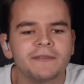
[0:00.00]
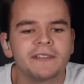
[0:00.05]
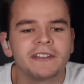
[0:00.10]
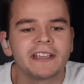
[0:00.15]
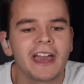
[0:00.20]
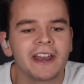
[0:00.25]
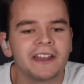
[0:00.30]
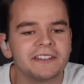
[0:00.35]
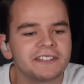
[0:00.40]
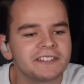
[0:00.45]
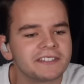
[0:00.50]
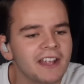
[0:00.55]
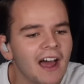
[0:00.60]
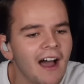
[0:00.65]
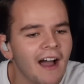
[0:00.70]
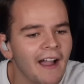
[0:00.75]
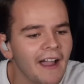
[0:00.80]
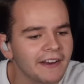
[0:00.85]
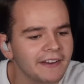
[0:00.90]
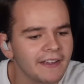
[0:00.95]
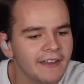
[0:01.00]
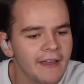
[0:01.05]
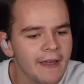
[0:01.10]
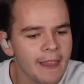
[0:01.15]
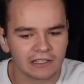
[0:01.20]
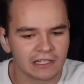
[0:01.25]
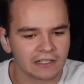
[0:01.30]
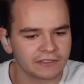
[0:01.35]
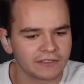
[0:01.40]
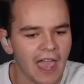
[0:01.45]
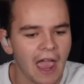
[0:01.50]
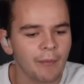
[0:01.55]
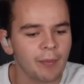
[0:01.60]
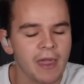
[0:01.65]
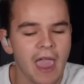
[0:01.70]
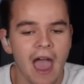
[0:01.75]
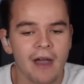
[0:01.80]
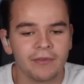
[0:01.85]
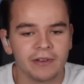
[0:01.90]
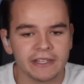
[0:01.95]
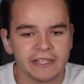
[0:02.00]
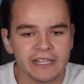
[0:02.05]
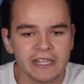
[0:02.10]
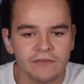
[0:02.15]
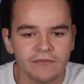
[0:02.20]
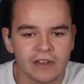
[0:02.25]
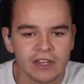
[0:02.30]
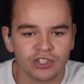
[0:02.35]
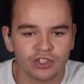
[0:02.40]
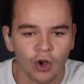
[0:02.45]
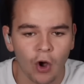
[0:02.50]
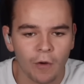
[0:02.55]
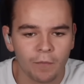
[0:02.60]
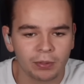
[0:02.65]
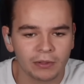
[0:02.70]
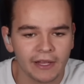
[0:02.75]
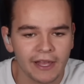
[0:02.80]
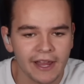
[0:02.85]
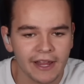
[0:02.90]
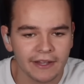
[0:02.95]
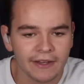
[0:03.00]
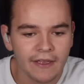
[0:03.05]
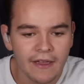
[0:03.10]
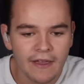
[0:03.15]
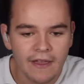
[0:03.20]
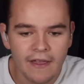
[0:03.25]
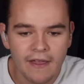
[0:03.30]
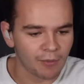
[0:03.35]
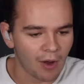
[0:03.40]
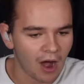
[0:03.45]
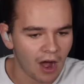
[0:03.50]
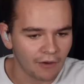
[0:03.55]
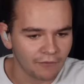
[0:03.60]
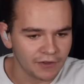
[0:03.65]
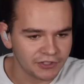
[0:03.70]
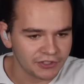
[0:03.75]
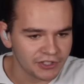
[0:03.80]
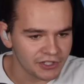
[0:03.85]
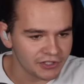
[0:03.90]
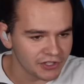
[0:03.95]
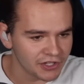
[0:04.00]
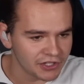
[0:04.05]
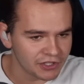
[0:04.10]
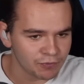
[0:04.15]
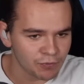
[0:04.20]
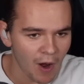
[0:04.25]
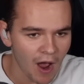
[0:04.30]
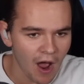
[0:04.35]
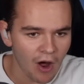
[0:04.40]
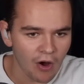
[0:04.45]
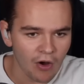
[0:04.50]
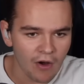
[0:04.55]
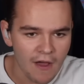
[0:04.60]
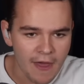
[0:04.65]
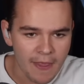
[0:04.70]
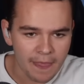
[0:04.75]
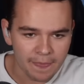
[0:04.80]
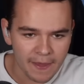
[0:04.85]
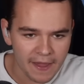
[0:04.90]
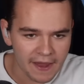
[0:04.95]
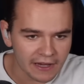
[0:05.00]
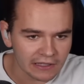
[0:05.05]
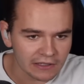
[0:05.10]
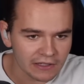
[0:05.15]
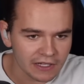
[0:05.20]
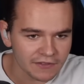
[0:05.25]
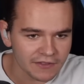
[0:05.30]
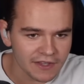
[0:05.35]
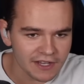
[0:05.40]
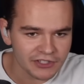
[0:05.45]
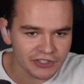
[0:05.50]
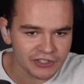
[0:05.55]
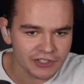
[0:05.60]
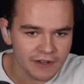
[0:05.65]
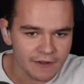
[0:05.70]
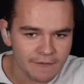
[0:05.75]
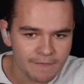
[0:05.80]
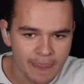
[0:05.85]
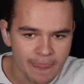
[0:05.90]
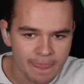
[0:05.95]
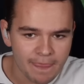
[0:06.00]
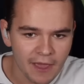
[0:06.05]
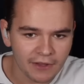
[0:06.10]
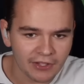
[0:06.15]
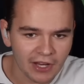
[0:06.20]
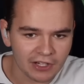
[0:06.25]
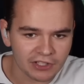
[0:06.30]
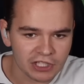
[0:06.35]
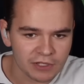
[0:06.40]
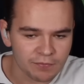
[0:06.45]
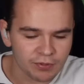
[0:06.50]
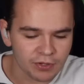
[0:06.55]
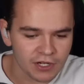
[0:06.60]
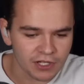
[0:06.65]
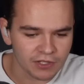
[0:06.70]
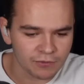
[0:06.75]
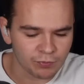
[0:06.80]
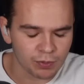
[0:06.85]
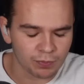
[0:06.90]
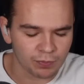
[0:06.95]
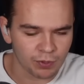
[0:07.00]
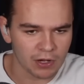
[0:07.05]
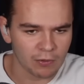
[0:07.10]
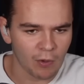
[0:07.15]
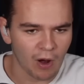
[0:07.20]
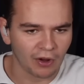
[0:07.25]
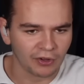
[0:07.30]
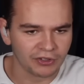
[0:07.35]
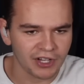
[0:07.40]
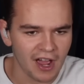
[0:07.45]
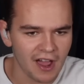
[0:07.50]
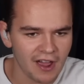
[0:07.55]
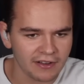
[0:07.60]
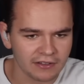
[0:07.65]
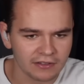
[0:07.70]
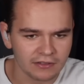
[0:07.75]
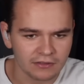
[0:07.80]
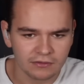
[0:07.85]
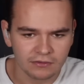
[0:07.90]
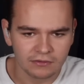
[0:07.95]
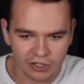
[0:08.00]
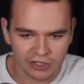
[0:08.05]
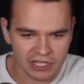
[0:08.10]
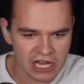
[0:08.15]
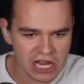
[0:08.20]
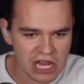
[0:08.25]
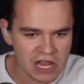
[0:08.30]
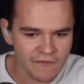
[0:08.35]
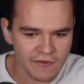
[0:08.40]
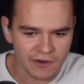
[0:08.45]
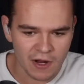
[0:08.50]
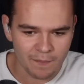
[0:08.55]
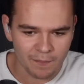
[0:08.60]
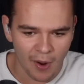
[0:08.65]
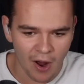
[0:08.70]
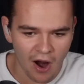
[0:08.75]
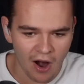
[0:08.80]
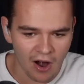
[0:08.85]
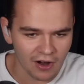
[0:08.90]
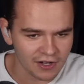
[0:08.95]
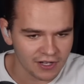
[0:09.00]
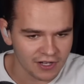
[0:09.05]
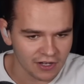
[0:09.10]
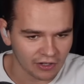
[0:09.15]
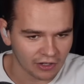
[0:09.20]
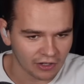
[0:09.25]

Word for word: can even get inside. Take a look at that. We have an eVTOL plane, some offices as well. Take a look at this. That's actually pretty well done. Look, there's even a bar